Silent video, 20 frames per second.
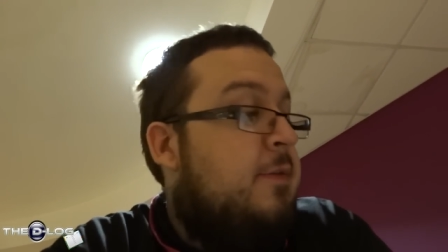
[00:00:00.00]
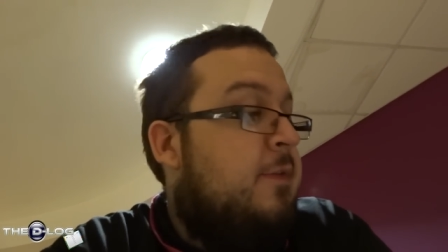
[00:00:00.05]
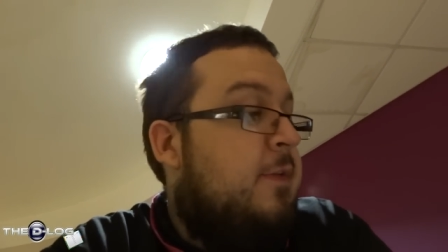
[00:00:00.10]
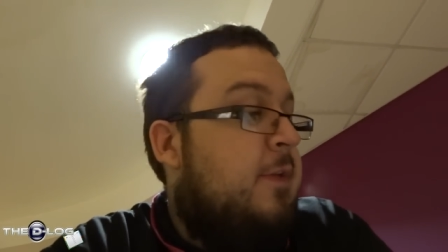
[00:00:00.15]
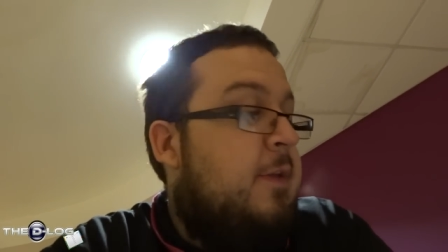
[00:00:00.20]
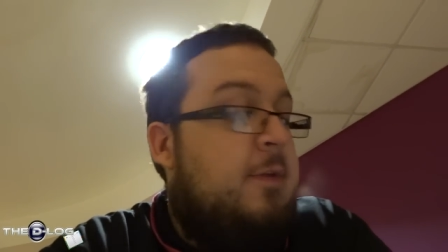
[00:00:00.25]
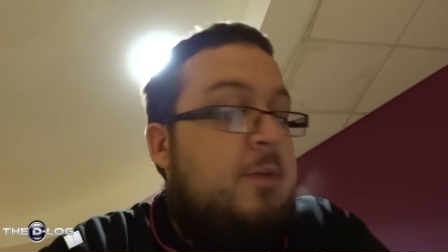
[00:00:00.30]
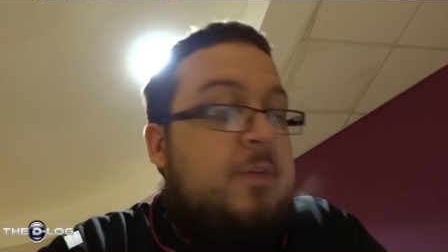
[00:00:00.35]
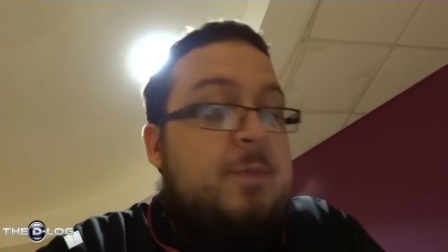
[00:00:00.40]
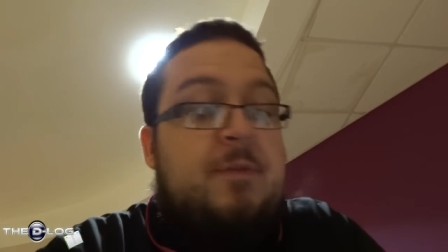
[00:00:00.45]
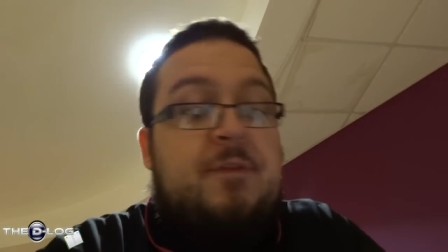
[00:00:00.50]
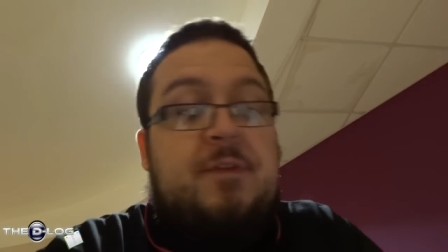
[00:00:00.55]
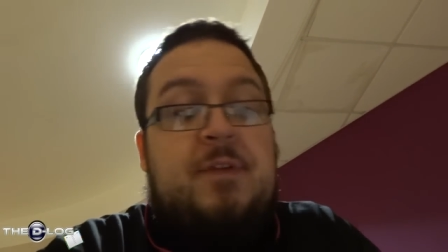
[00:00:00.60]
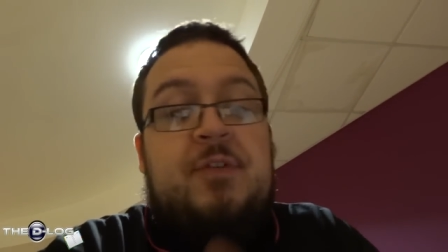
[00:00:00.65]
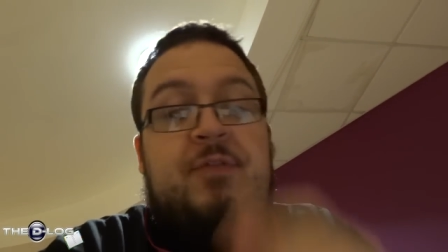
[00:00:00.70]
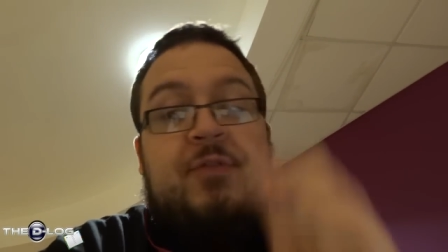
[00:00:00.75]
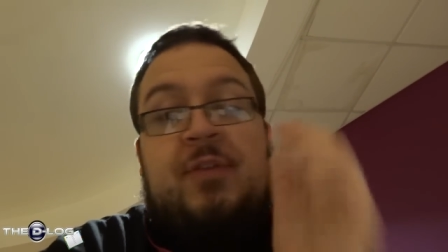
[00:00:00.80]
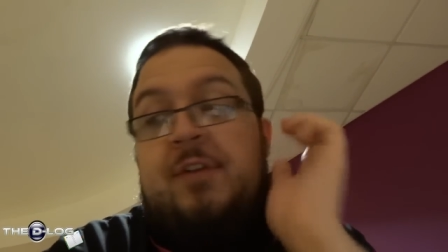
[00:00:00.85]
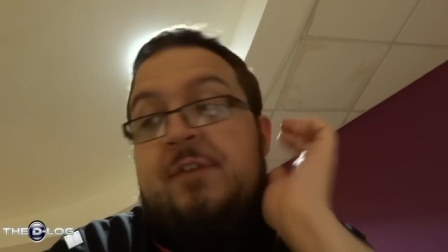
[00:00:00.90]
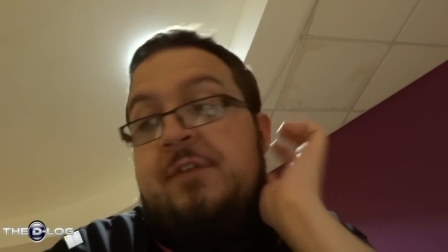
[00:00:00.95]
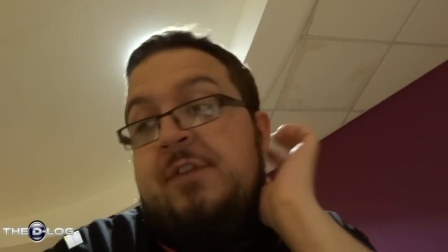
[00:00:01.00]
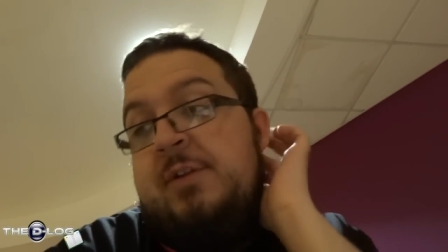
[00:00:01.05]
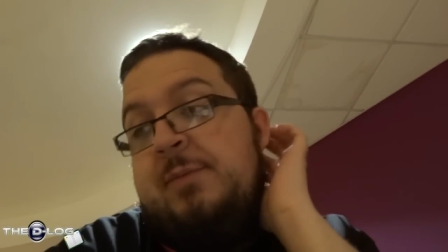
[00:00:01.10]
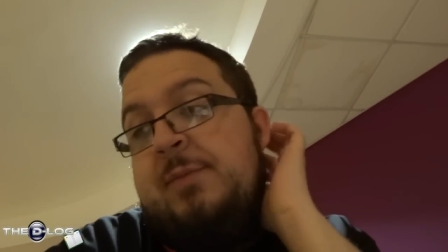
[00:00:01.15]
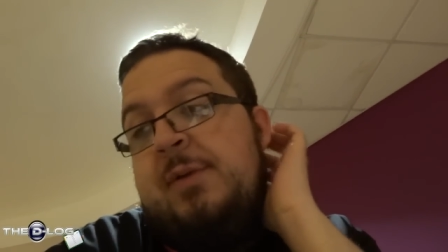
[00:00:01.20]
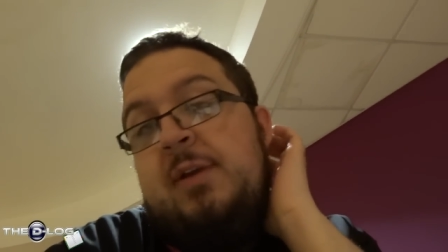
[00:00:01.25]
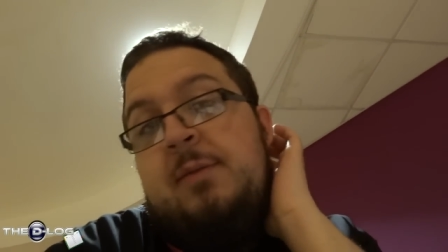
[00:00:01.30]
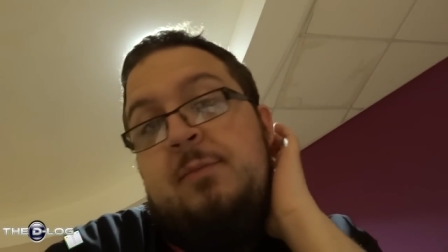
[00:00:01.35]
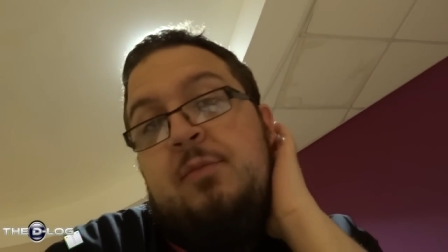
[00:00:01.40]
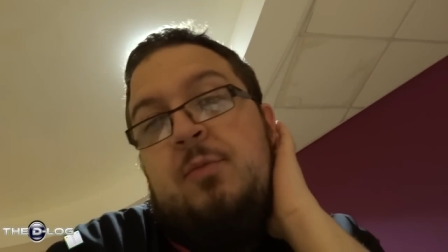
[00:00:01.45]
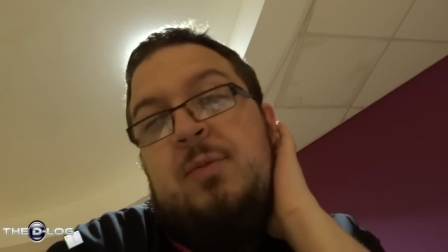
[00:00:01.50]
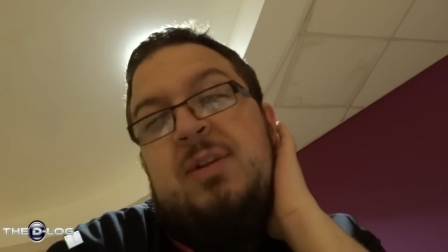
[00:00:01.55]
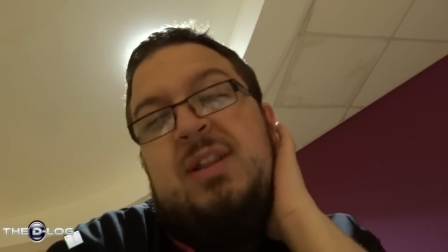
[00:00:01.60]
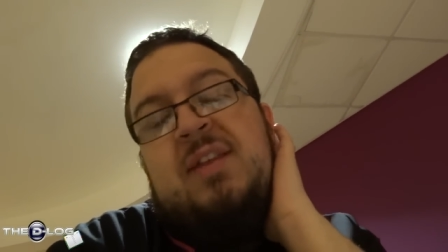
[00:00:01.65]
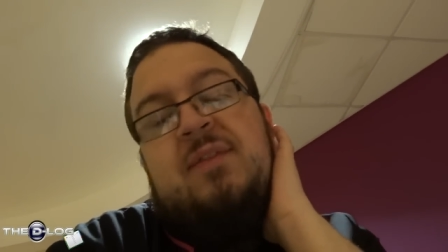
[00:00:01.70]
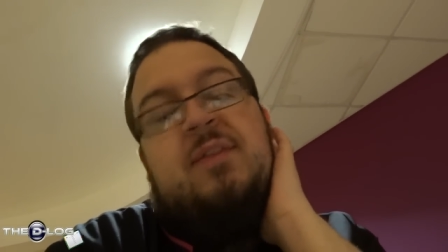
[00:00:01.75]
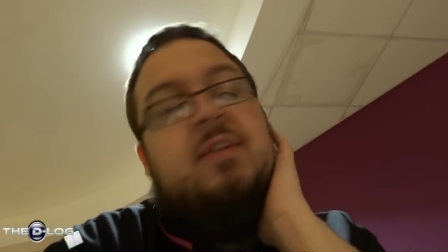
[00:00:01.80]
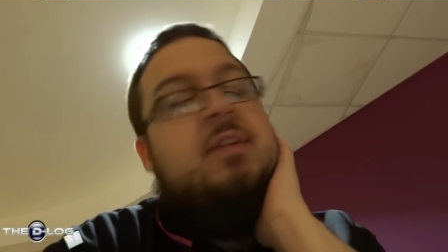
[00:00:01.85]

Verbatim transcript: So it's my phone's really friendly, but whatever.